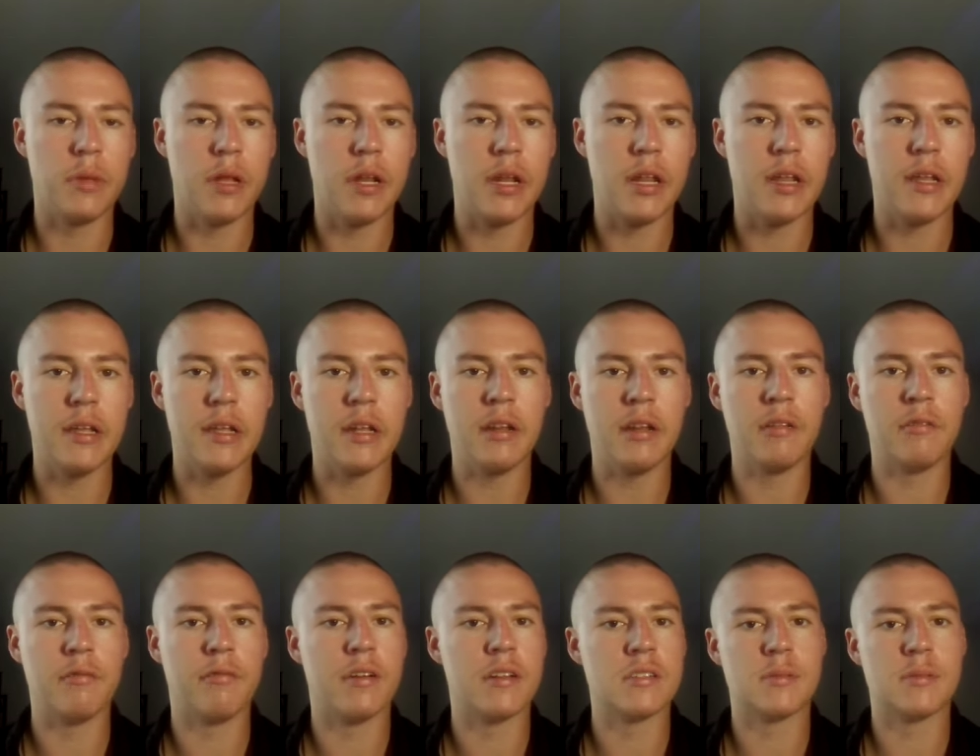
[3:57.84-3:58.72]
minute
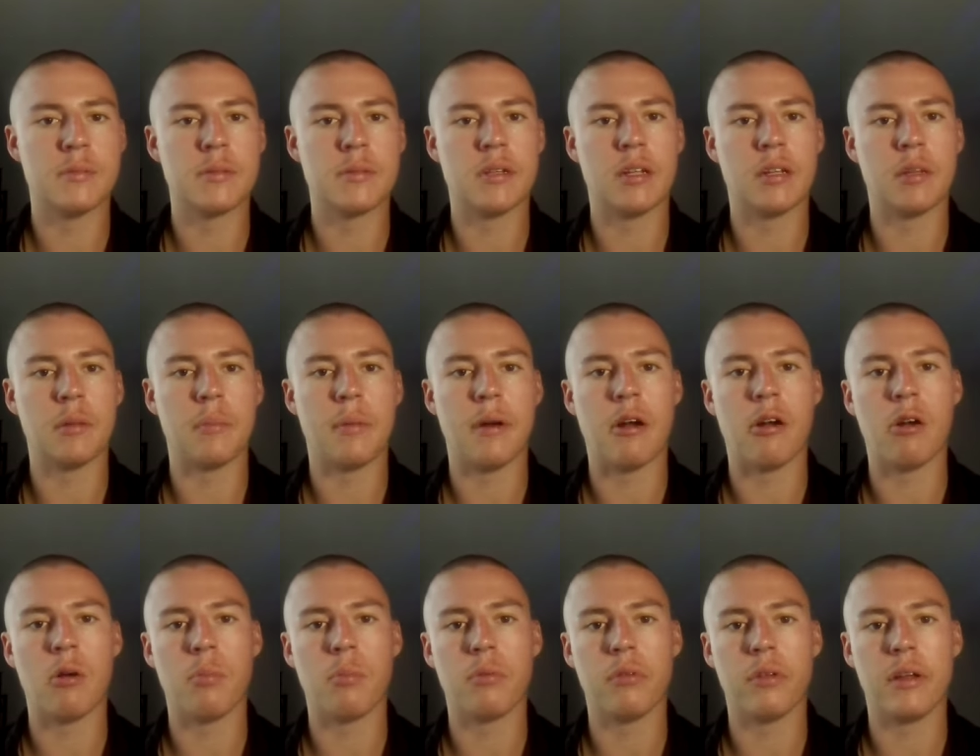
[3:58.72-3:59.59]
eating defenseman on the
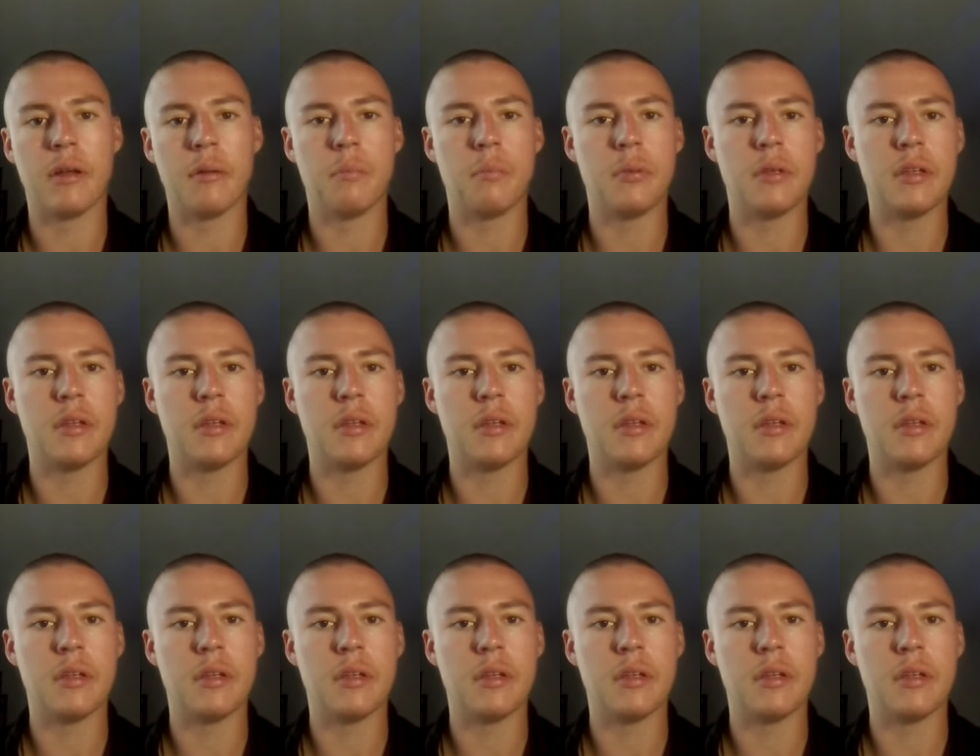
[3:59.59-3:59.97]
power play,